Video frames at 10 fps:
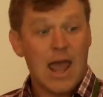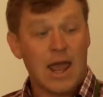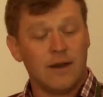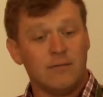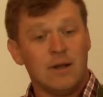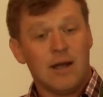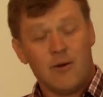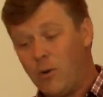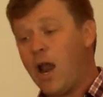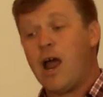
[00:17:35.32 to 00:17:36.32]
And
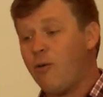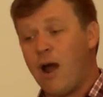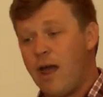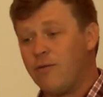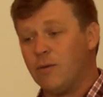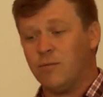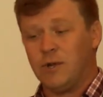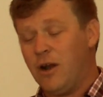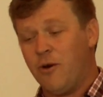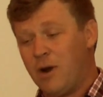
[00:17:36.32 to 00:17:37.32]
when I arrive at,
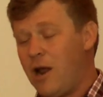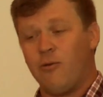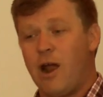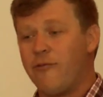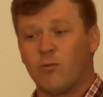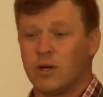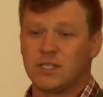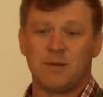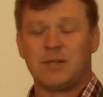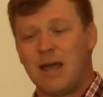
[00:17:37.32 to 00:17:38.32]
you know, when I arrive at work,
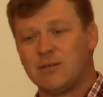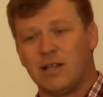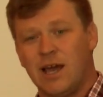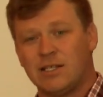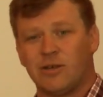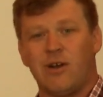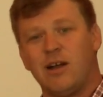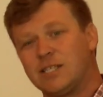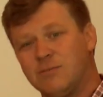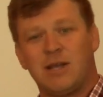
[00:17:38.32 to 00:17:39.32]
sometimes the lights are
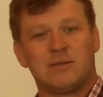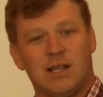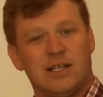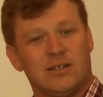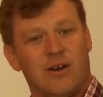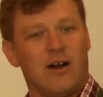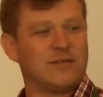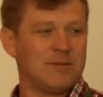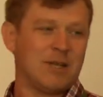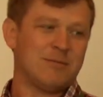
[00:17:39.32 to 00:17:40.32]
on, sometimes the lights are off.
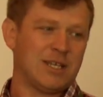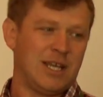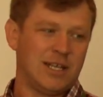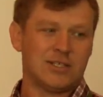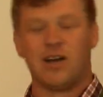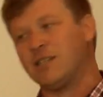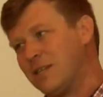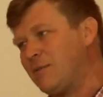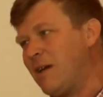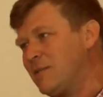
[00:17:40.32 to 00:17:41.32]
Sometimes the heat is on,
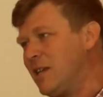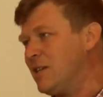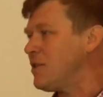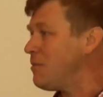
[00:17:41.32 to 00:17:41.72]
sometimes the heat is.